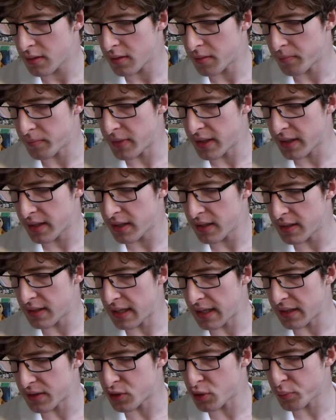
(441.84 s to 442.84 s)
making
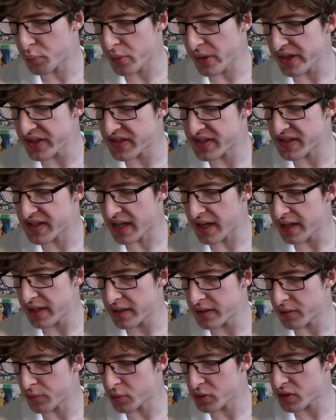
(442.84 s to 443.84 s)
a surprise
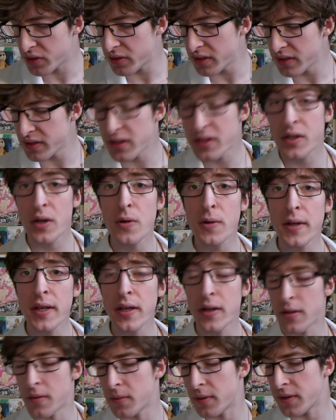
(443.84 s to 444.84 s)
diet, returning to
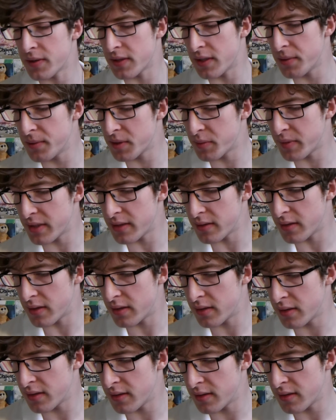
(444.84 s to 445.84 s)
Tokyo, because he was been
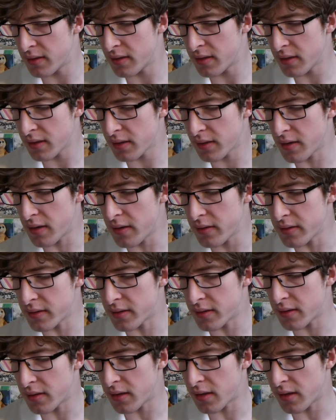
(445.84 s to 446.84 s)
gone
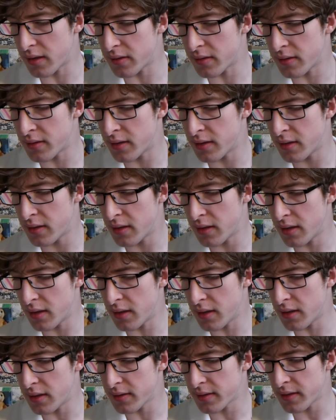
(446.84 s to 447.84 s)
on
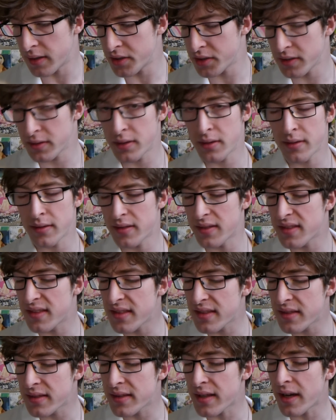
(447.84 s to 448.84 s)

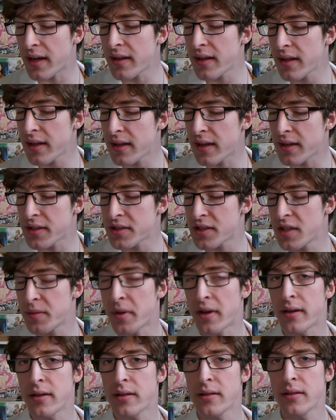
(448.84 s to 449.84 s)

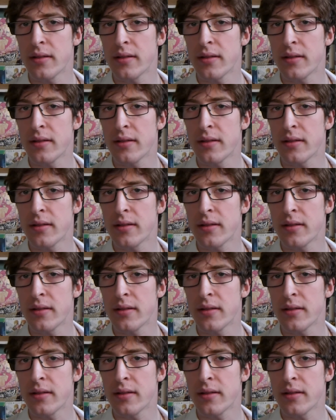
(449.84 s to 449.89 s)
Tanegashima.